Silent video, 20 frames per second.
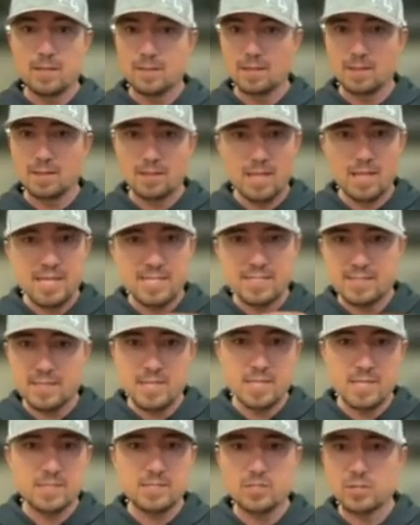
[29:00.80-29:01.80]
the less
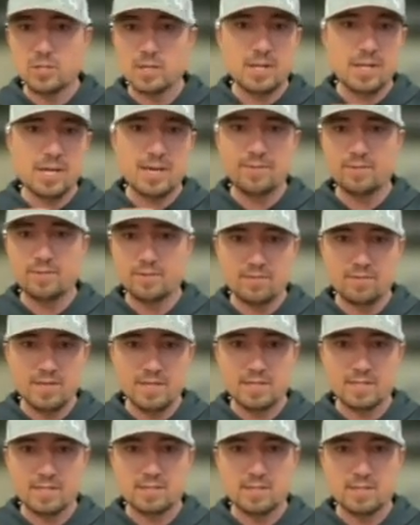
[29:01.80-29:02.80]
things you're going to have to
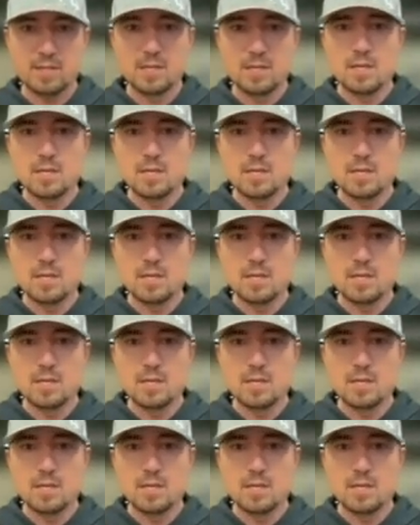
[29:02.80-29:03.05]
fix.